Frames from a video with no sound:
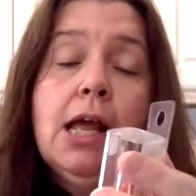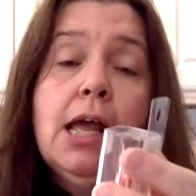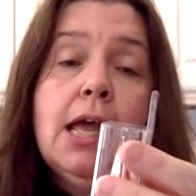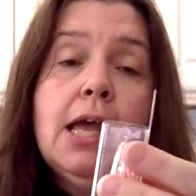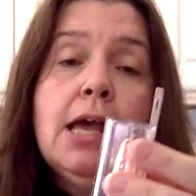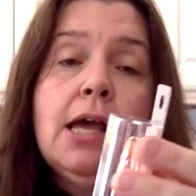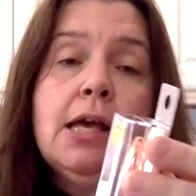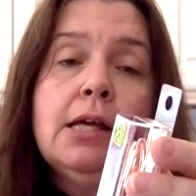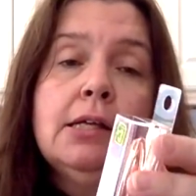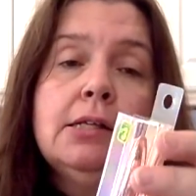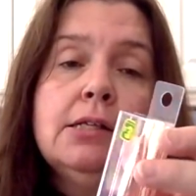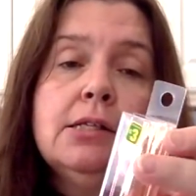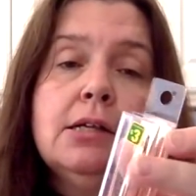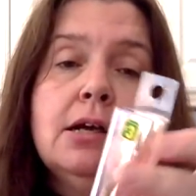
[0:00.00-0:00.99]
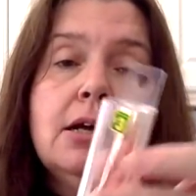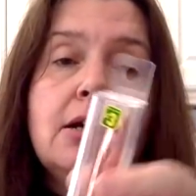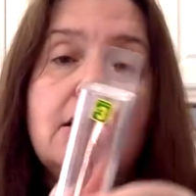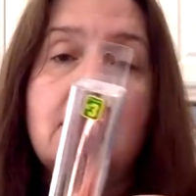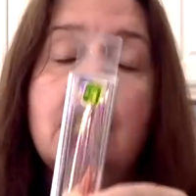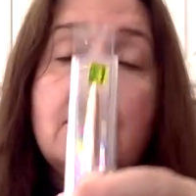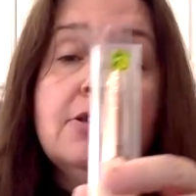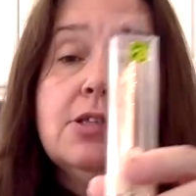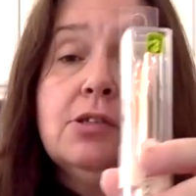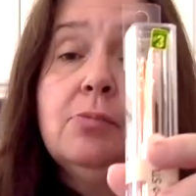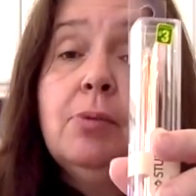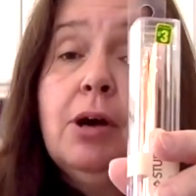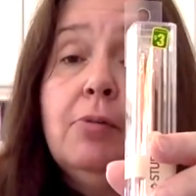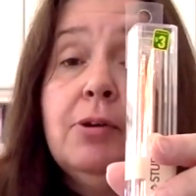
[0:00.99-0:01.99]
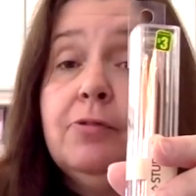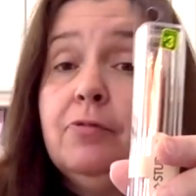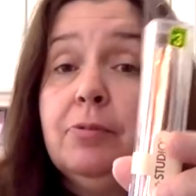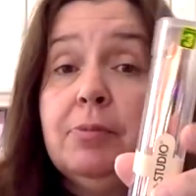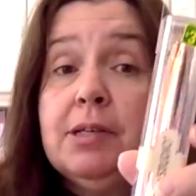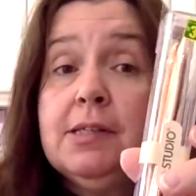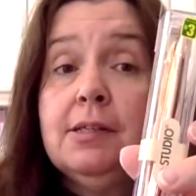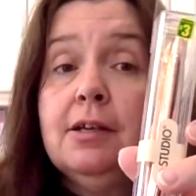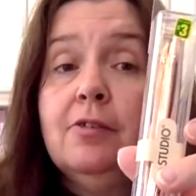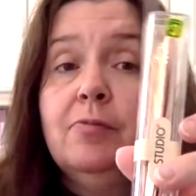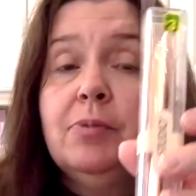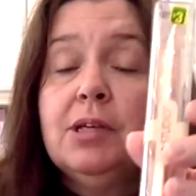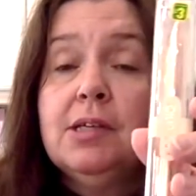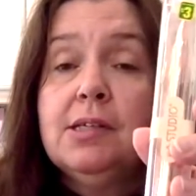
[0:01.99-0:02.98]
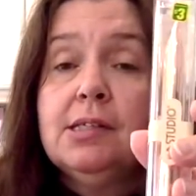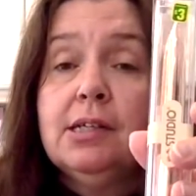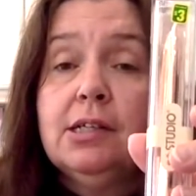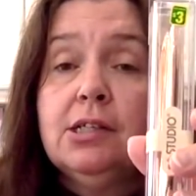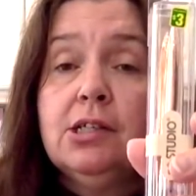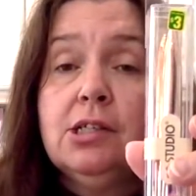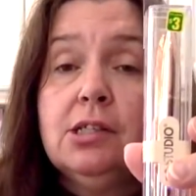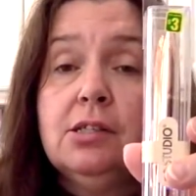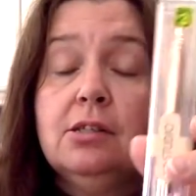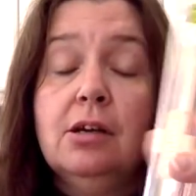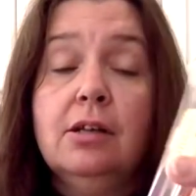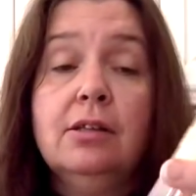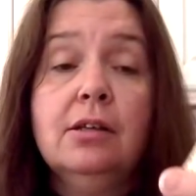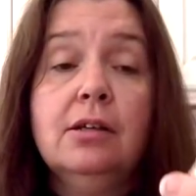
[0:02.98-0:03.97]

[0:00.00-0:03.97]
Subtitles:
And I also bought one for myself because I just thought the